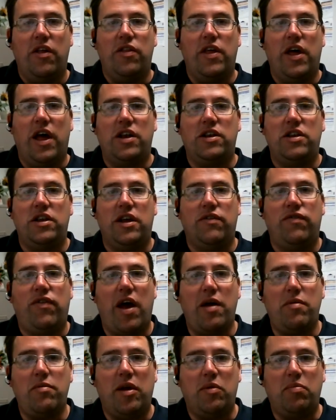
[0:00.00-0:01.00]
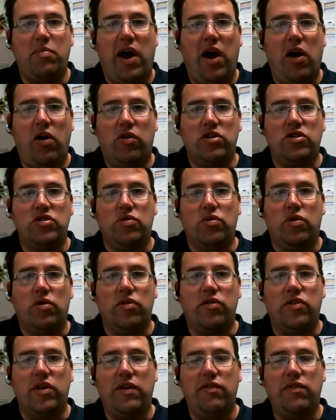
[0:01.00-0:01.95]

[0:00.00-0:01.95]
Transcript: that if I make power tools,